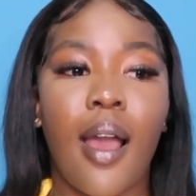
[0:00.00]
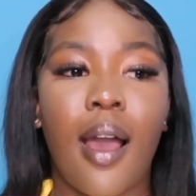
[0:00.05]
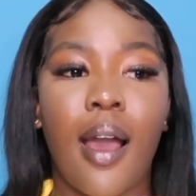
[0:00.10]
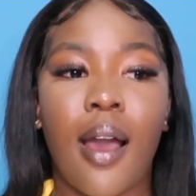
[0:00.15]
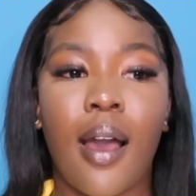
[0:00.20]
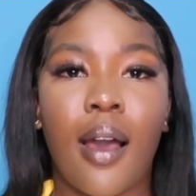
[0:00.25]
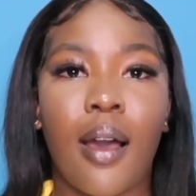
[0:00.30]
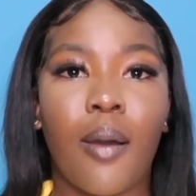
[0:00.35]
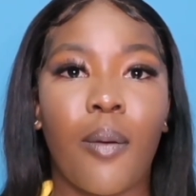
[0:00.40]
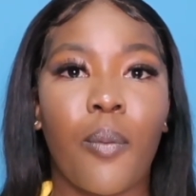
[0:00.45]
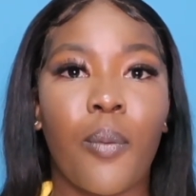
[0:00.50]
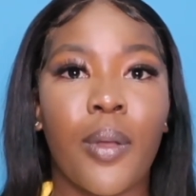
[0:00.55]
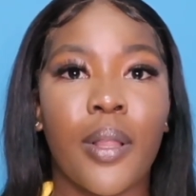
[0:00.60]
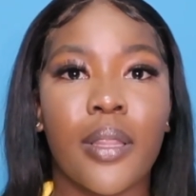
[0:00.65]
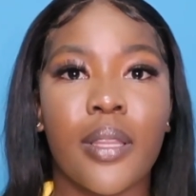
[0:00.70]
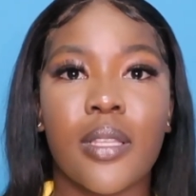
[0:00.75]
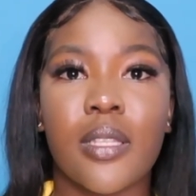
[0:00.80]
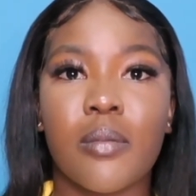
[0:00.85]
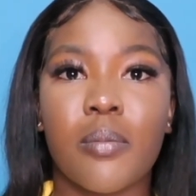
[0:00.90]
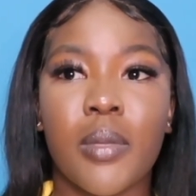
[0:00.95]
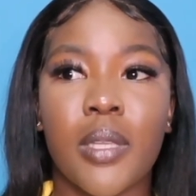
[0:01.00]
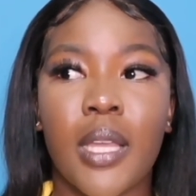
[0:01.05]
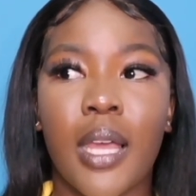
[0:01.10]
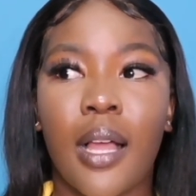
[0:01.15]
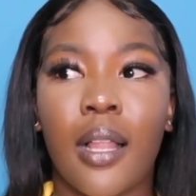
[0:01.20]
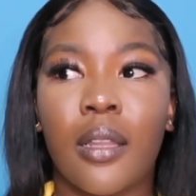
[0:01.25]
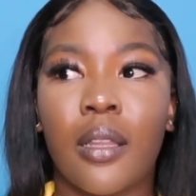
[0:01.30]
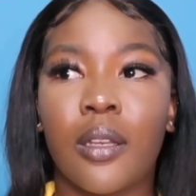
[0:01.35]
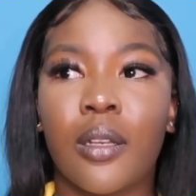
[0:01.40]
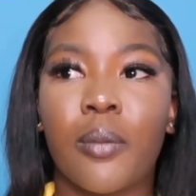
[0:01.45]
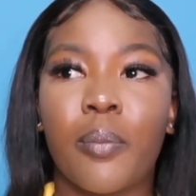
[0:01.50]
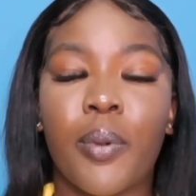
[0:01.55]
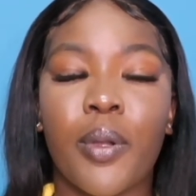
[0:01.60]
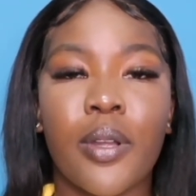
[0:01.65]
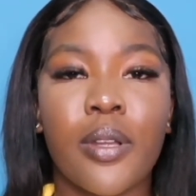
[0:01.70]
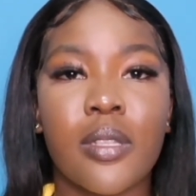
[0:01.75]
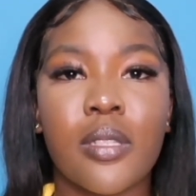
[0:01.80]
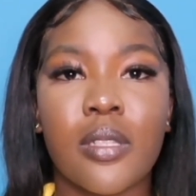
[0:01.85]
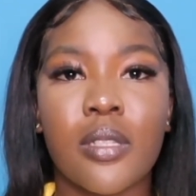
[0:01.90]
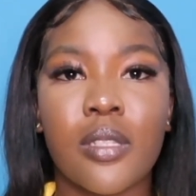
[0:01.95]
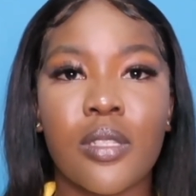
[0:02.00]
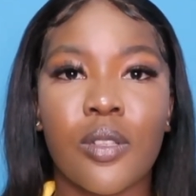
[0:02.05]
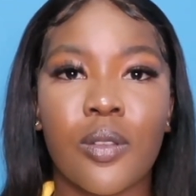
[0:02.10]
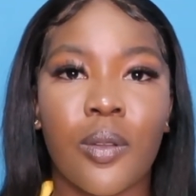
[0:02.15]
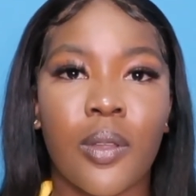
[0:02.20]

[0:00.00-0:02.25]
Will this be elderly persons?